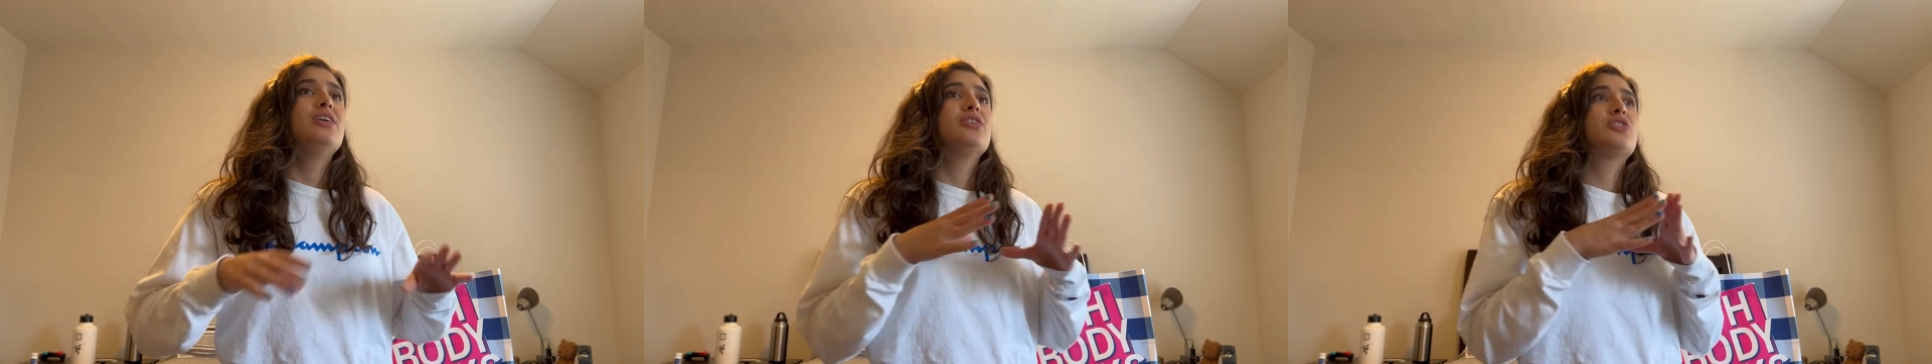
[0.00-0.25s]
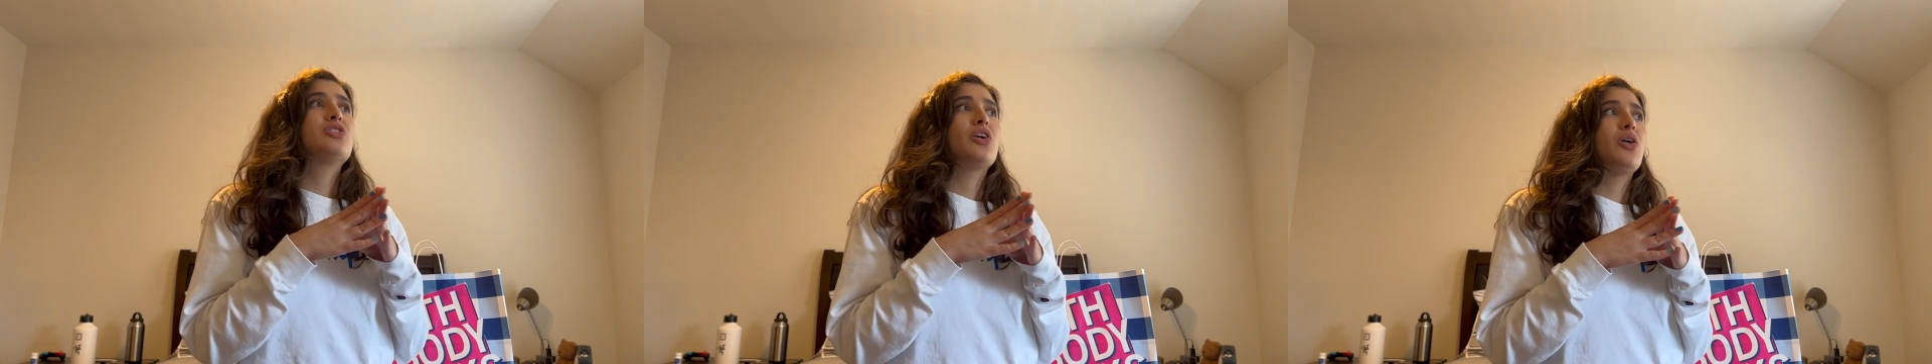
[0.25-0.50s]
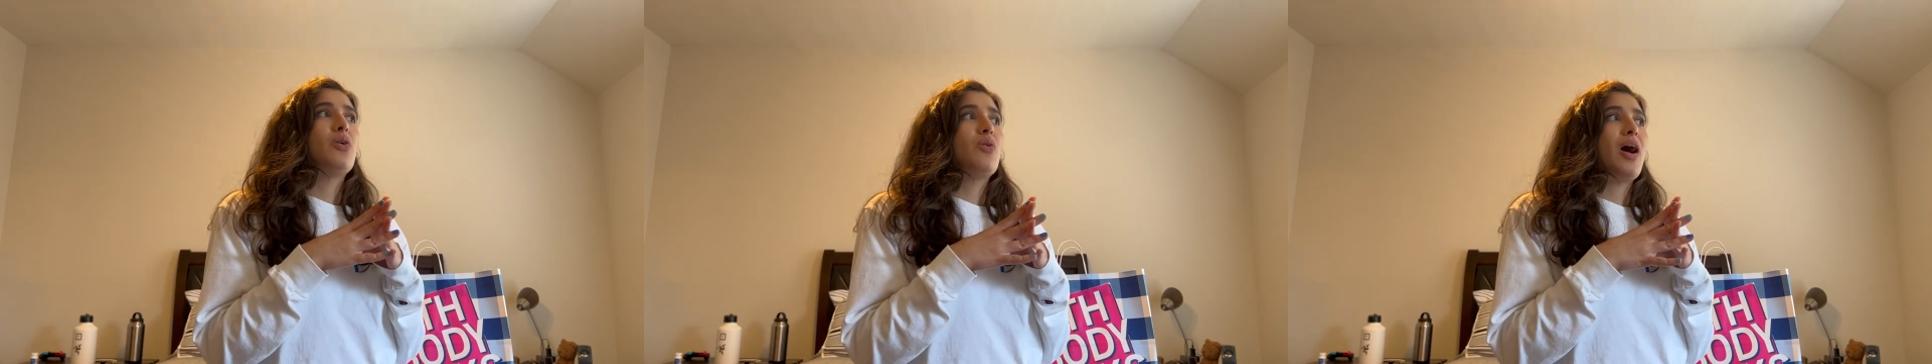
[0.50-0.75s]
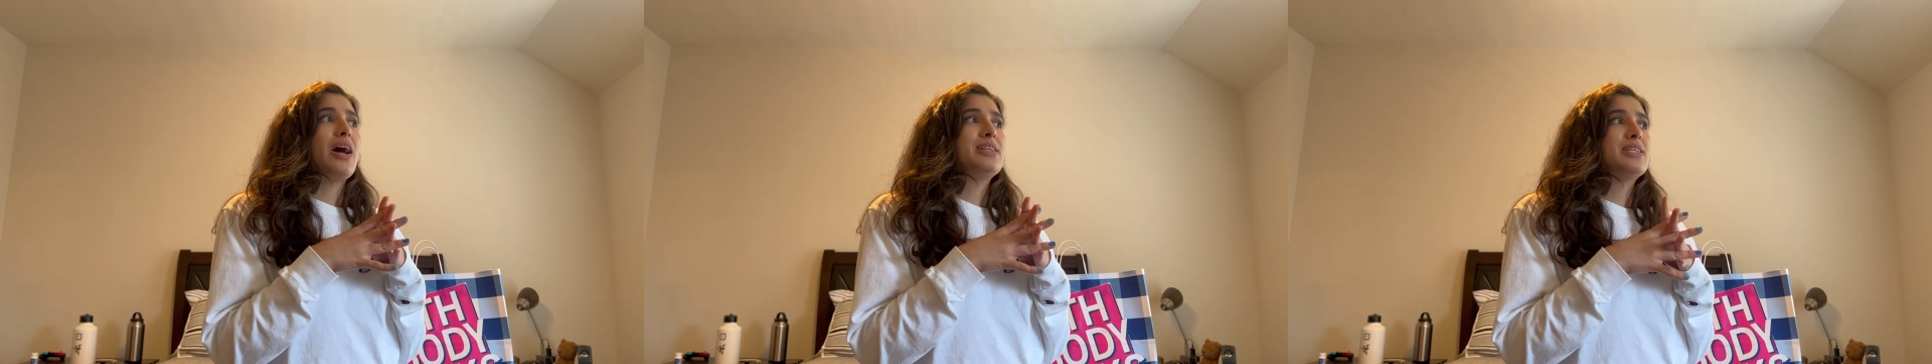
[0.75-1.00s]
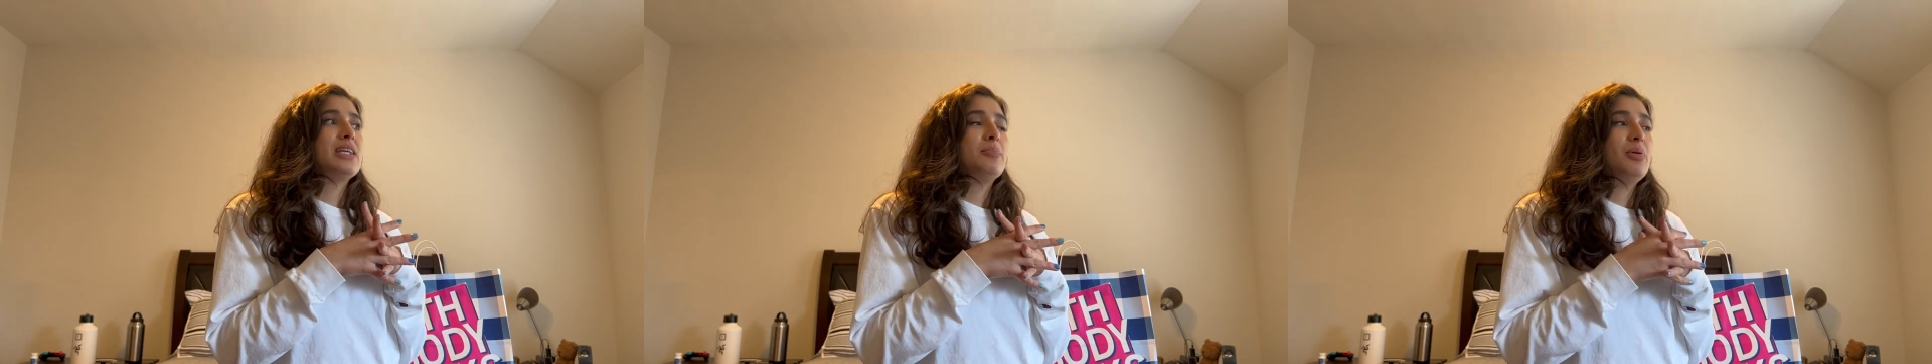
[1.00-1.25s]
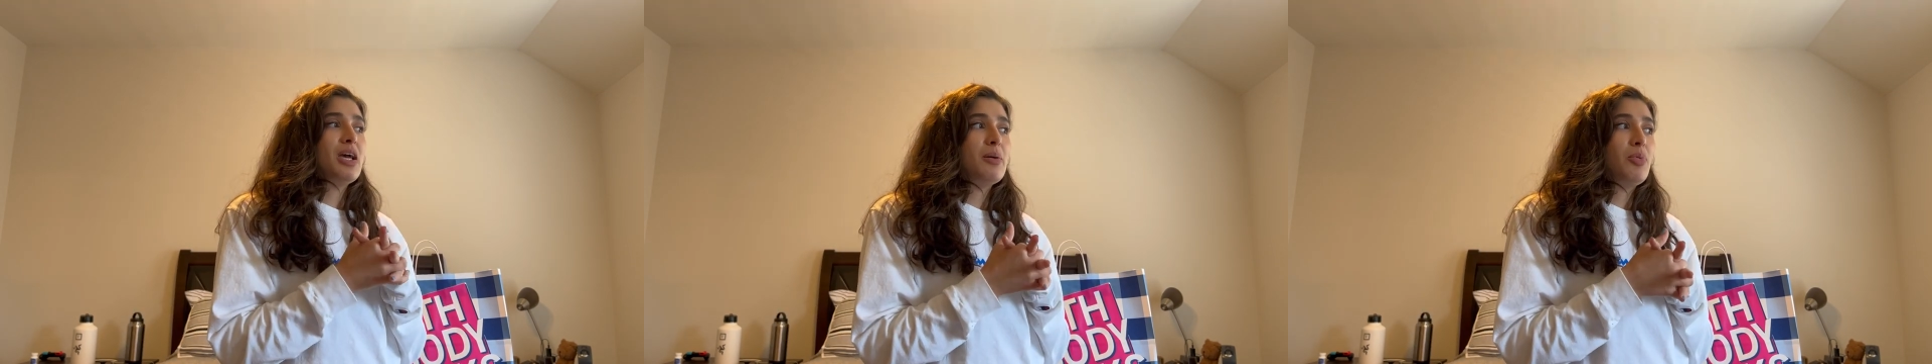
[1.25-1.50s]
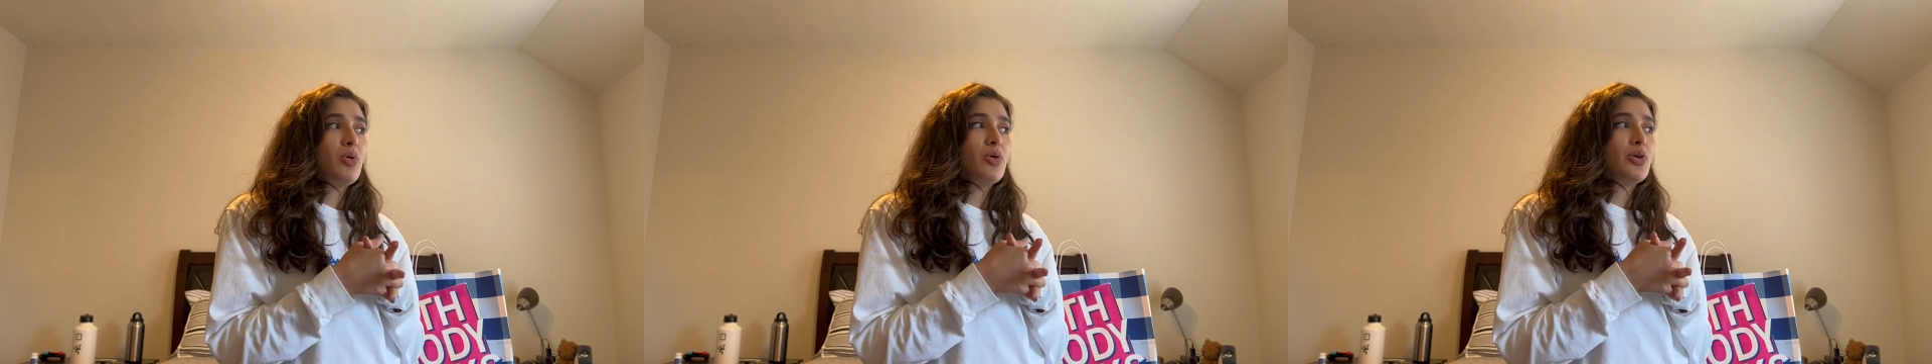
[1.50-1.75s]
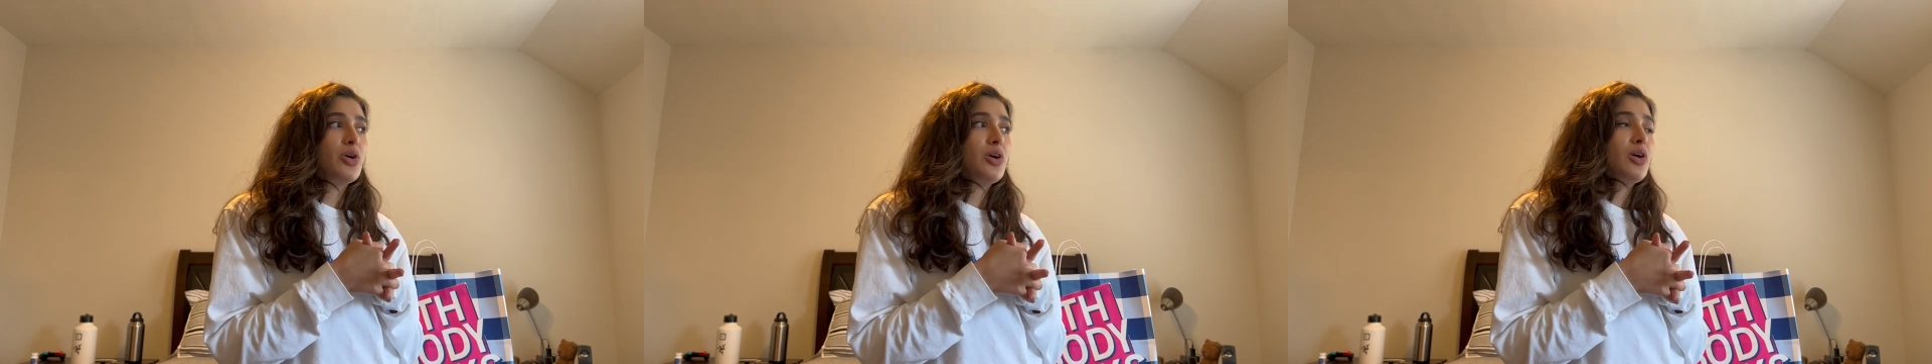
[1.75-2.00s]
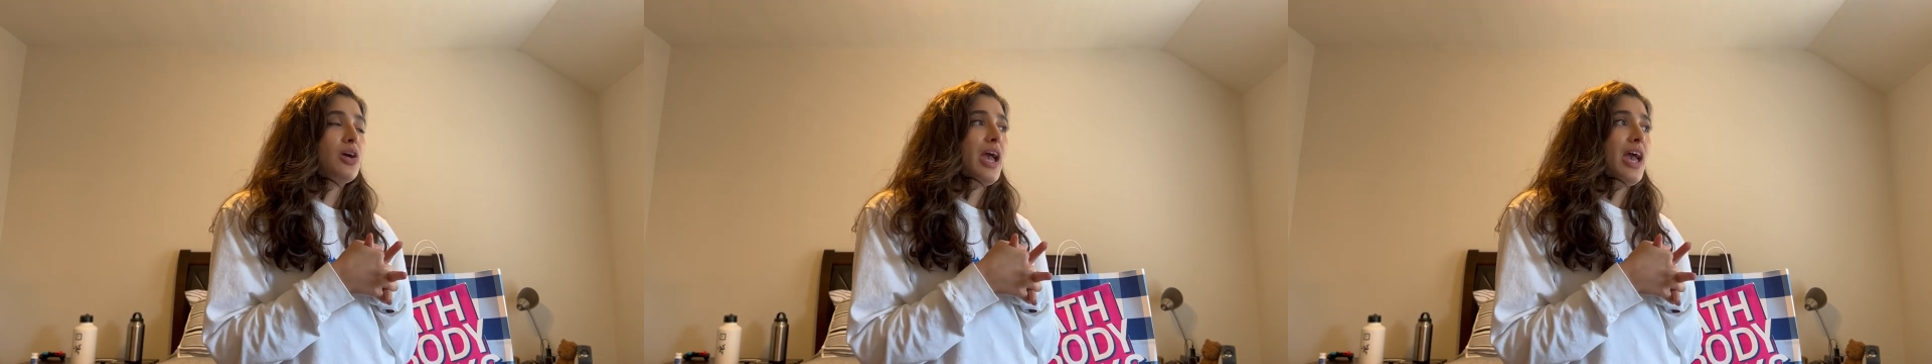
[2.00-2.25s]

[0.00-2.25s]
So I did a pickup order